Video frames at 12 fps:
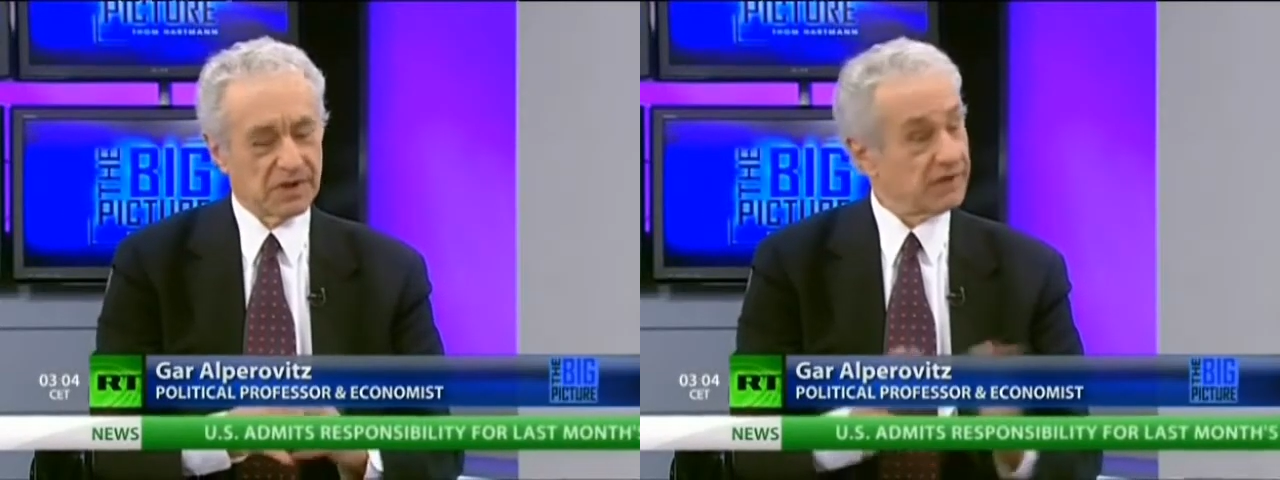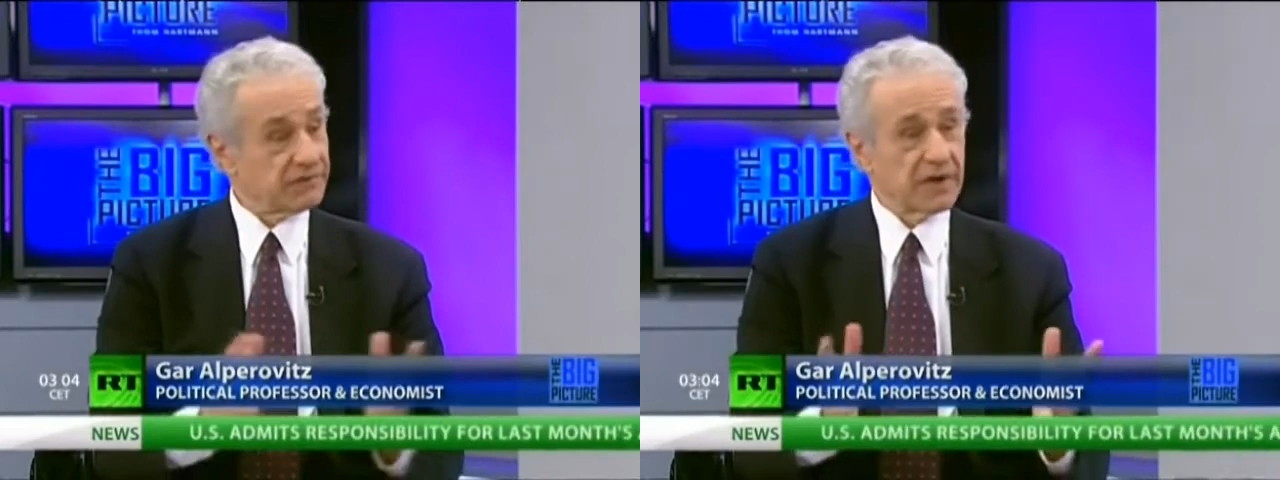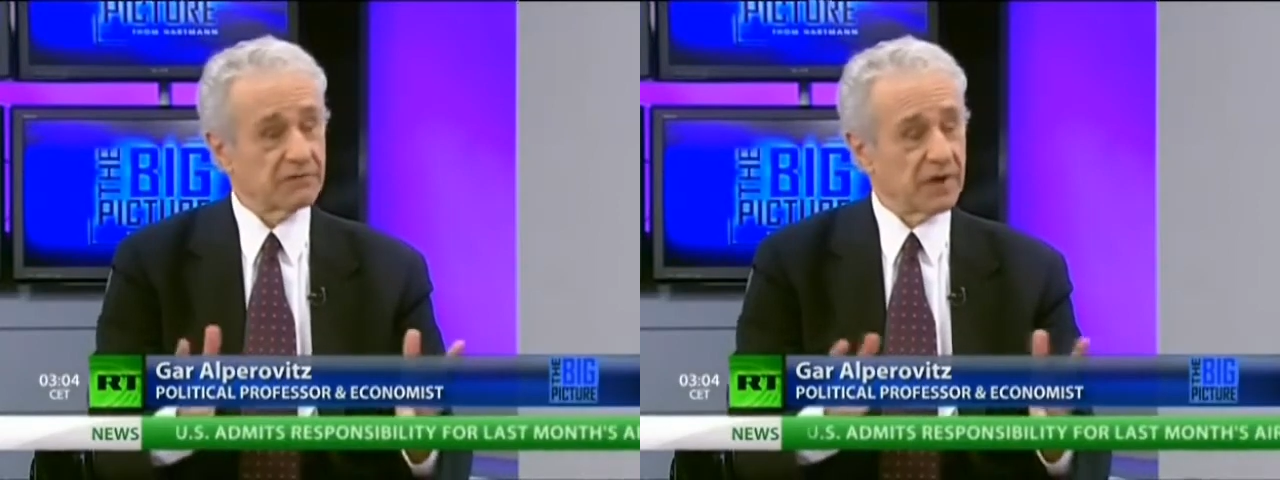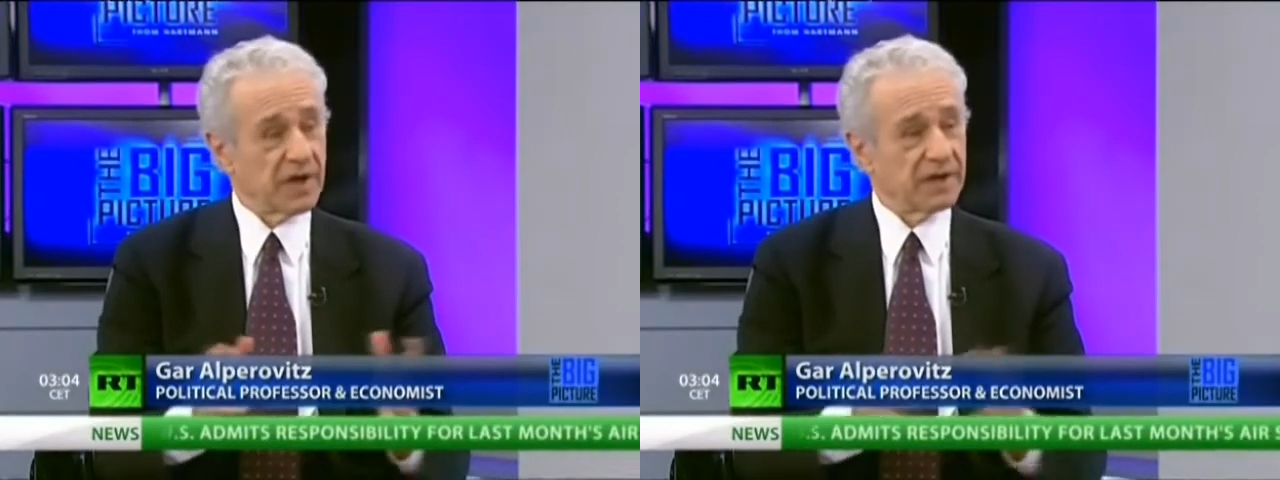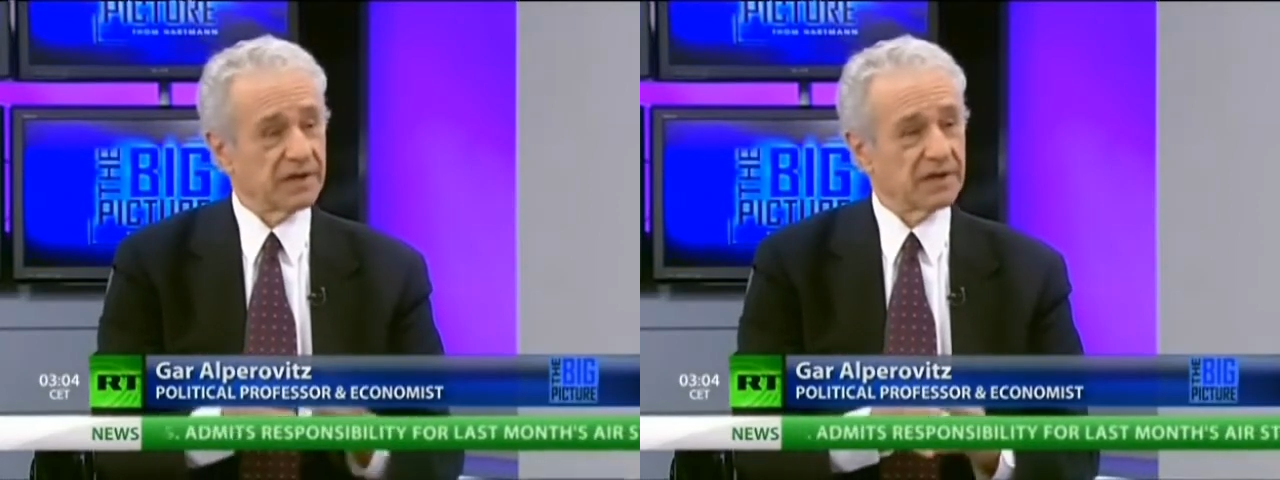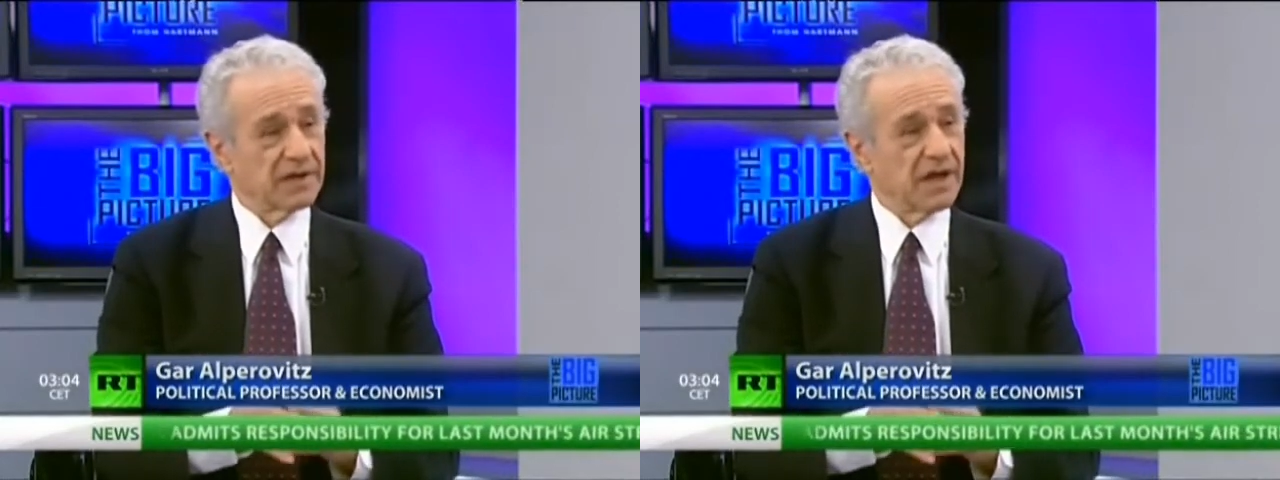left and
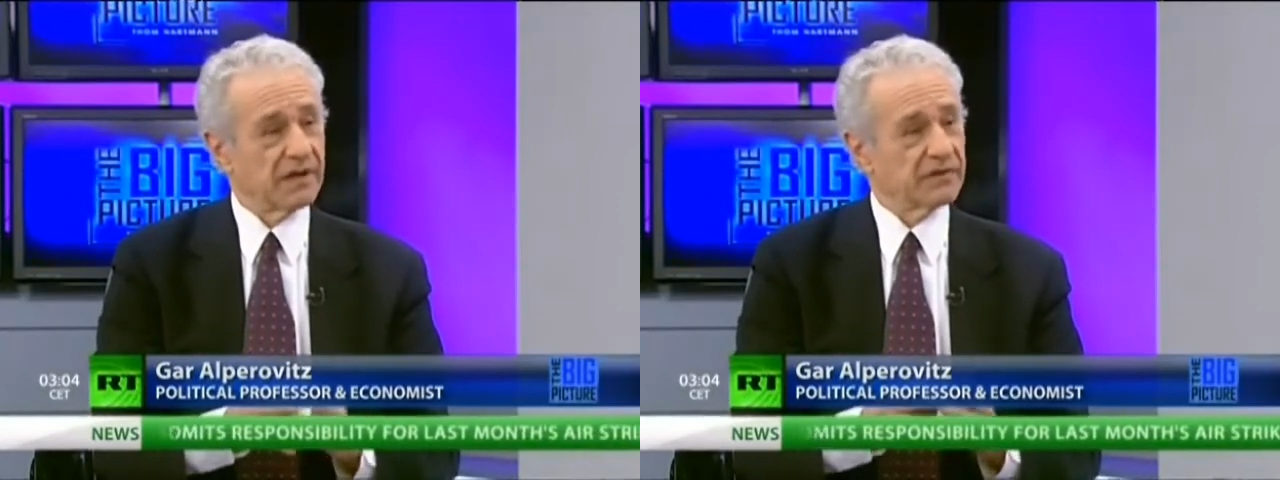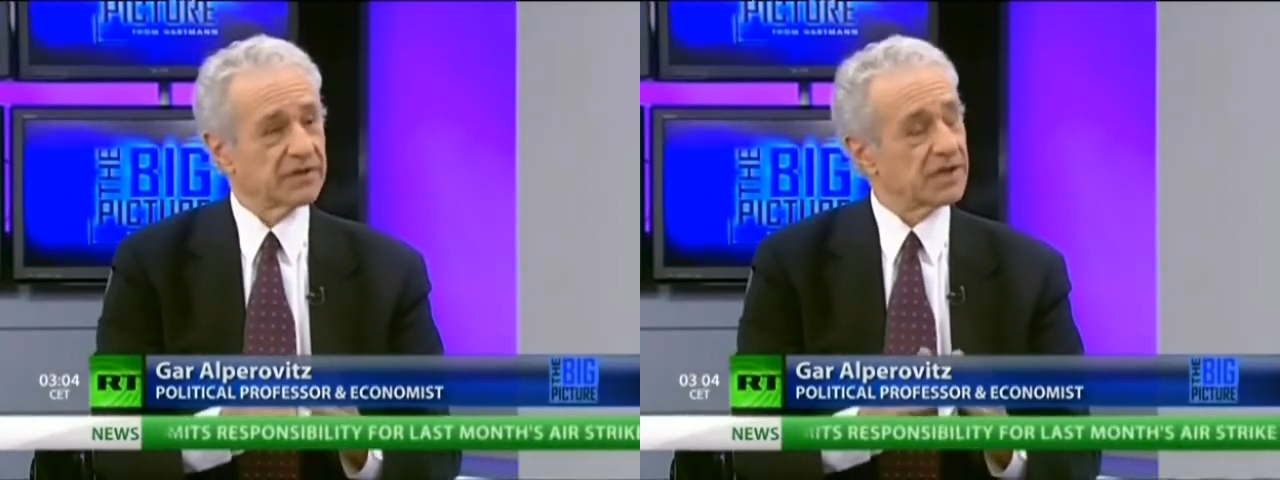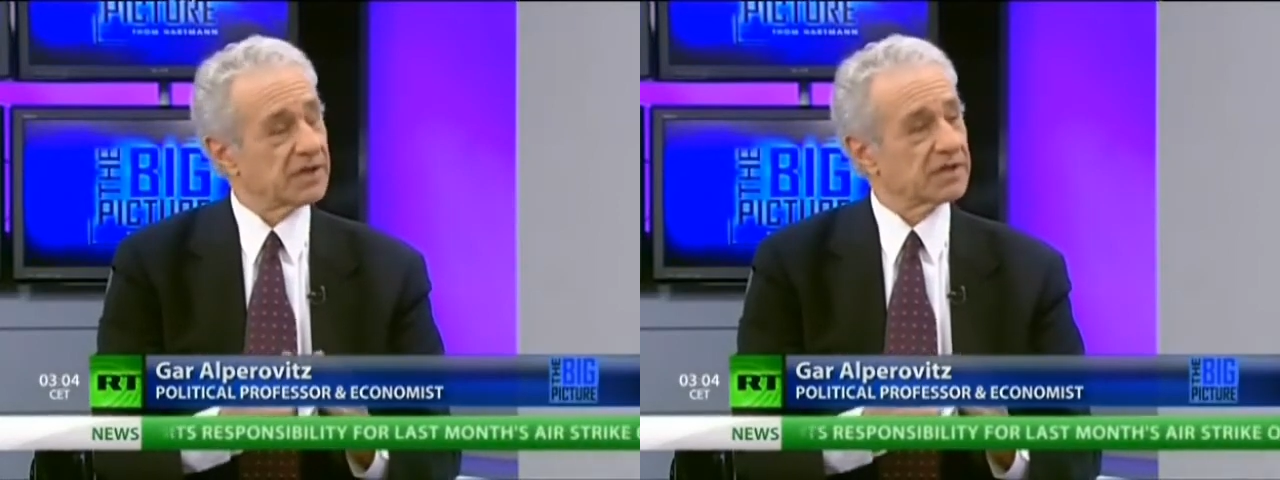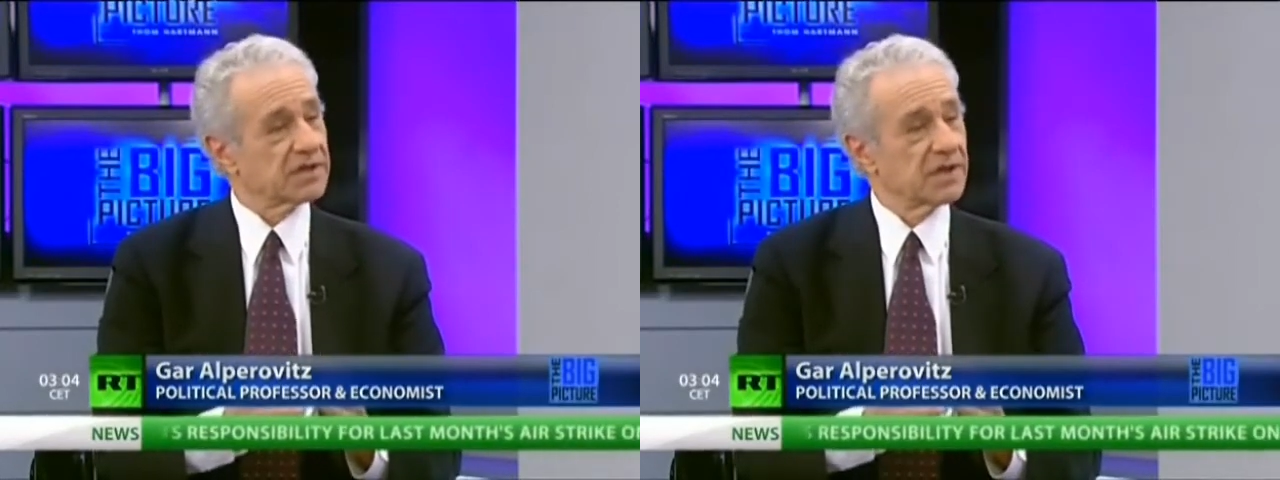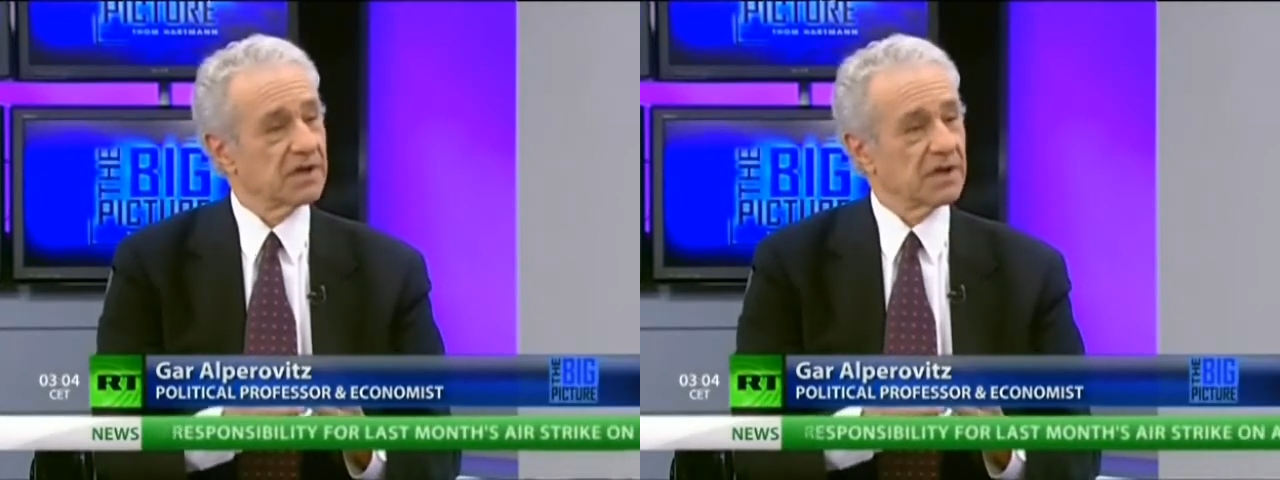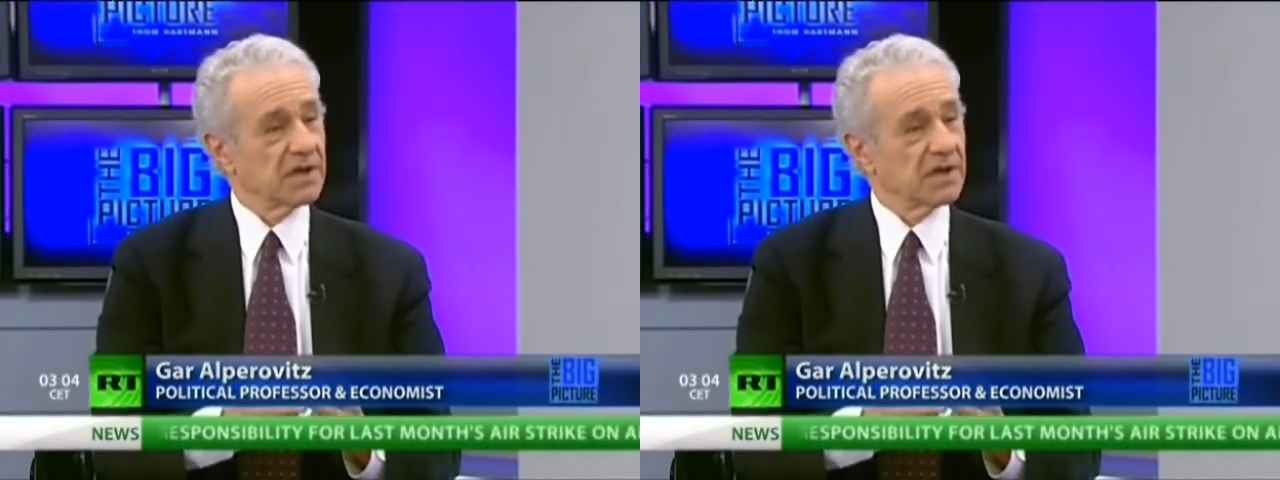right, have a sense,